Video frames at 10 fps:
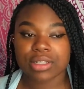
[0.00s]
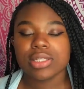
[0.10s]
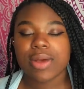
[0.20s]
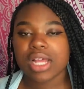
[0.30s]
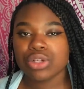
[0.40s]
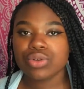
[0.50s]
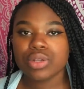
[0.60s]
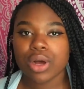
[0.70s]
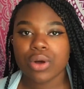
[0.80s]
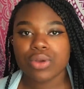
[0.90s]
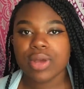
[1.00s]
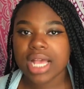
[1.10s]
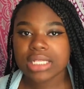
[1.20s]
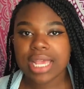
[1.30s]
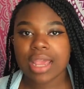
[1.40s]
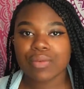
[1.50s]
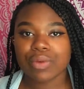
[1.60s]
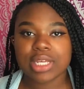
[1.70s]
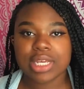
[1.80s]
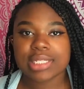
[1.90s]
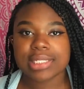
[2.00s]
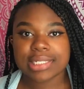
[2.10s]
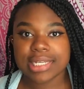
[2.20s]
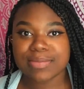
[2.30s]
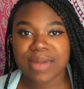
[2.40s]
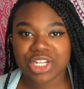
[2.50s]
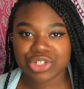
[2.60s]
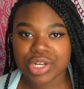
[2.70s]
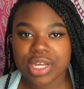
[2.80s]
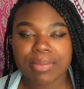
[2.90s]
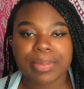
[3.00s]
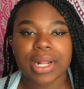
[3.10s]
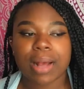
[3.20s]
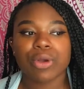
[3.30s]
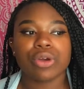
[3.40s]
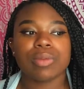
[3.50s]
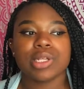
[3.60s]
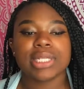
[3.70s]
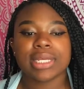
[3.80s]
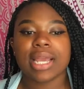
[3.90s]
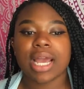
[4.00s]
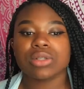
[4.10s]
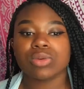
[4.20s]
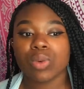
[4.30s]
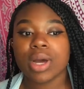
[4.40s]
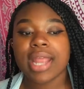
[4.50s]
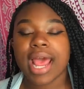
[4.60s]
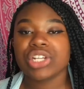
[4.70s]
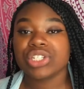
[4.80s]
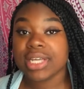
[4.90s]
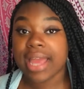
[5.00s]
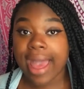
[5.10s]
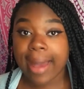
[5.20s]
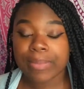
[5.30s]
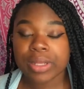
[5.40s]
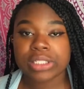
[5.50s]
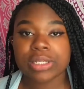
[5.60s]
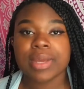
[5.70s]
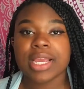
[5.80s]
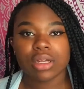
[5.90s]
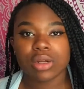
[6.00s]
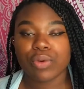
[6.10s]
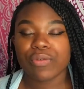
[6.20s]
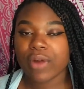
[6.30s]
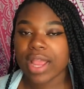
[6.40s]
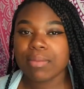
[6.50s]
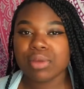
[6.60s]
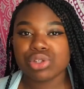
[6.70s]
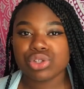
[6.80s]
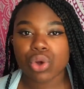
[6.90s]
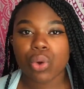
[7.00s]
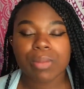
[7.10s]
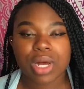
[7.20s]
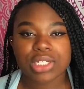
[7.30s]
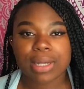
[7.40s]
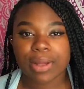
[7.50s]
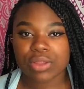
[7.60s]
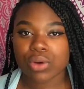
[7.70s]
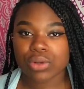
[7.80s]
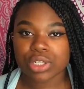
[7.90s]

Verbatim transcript: So as you know, you guys can't really see my dream, but I'm going to be telling you guys what actually happened to me, what frightened me so much about the whole